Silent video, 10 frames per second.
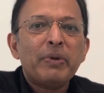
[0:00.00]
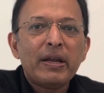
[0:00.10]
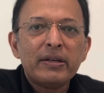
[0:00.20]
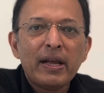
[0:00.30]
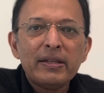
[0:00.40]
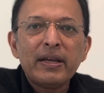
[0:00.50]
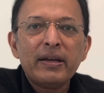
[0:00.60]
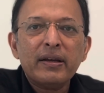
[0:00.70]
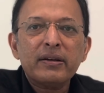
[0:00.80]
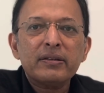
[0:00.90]
and
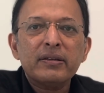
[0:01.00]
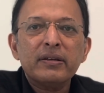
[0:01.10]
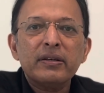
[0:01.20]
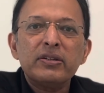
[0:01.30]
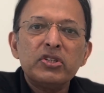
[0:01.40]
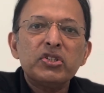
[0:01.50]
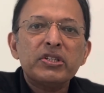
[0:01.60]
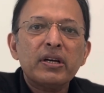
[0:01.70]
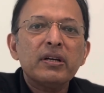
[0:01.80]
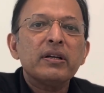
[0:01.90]
healthcare
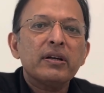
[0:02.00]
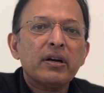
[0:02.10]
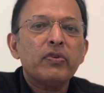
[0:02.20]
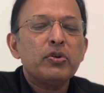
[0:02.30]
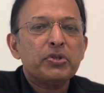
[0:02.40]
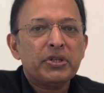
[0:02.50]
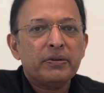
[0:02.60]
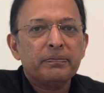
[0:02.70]
digital revolution?